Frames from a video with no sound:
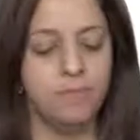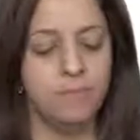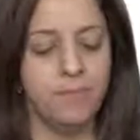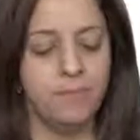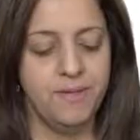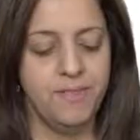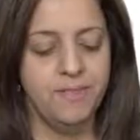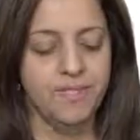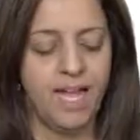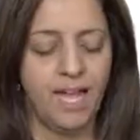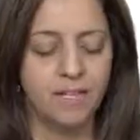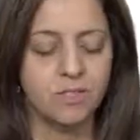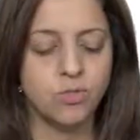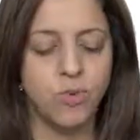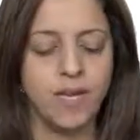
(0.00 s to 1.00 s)
maybe this
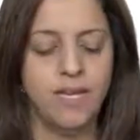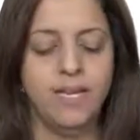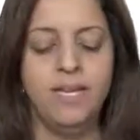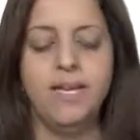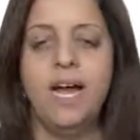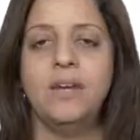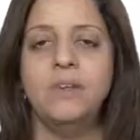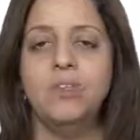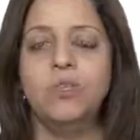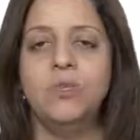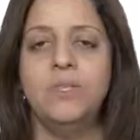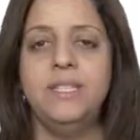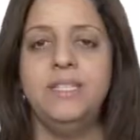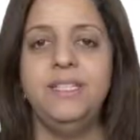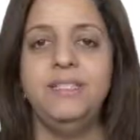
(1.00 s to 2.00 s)
xy here are not
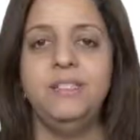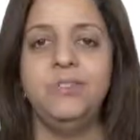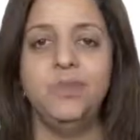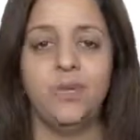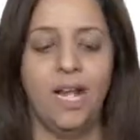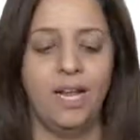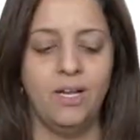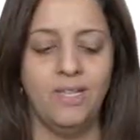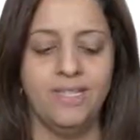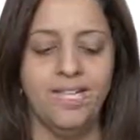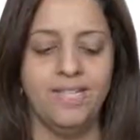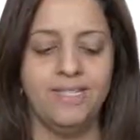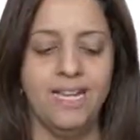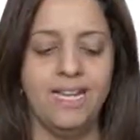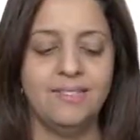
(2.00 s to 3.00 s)
really needed to
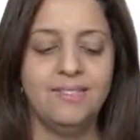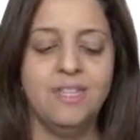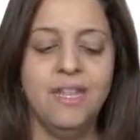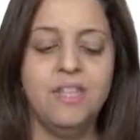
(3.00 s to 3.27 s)
calculate that